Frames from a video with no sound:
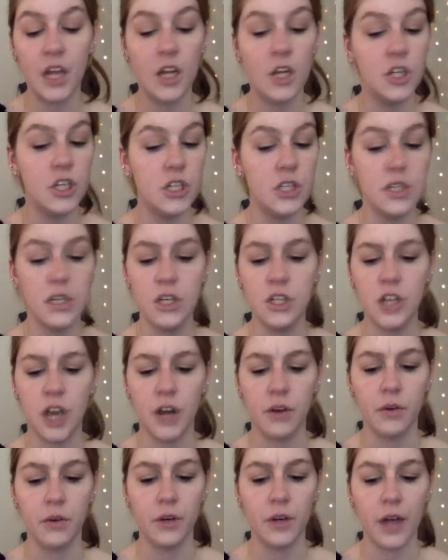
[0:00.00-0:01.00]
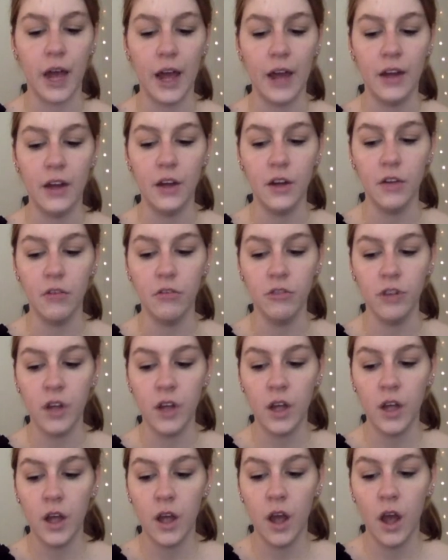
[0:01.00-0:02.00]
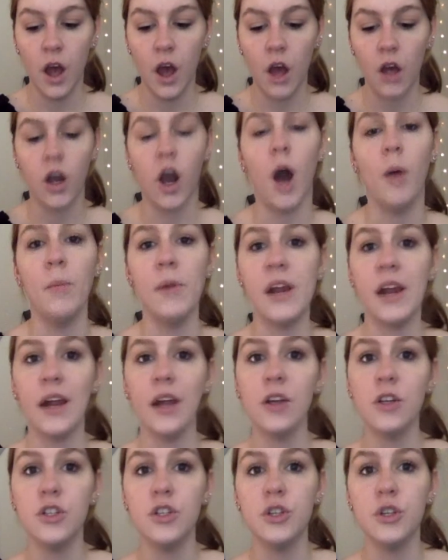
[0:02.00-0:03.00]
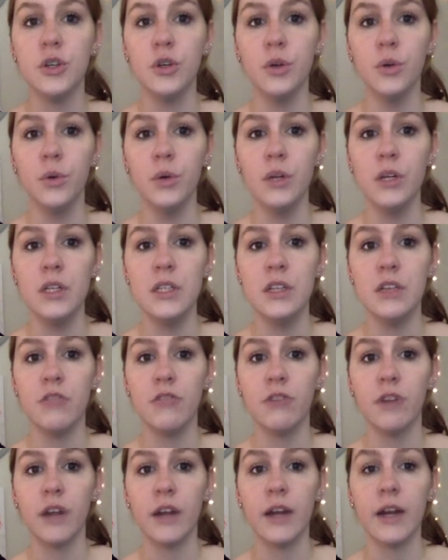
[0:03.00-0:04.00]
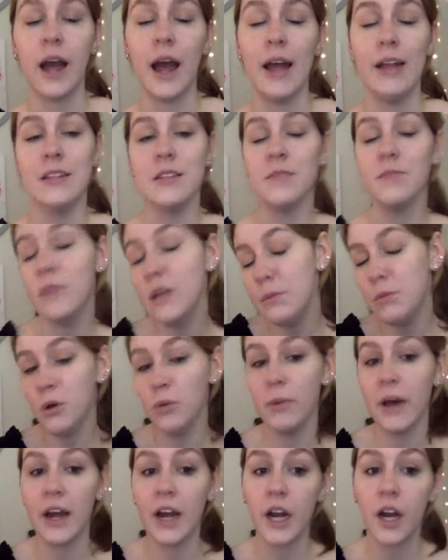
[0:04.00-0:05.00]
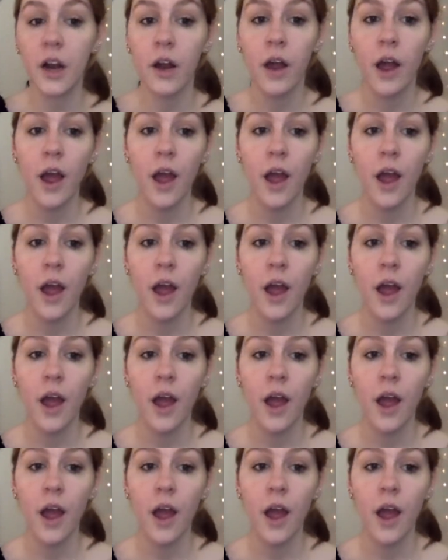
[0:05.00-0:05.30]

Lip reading: just in general kind of accommodate to different kinds of people better.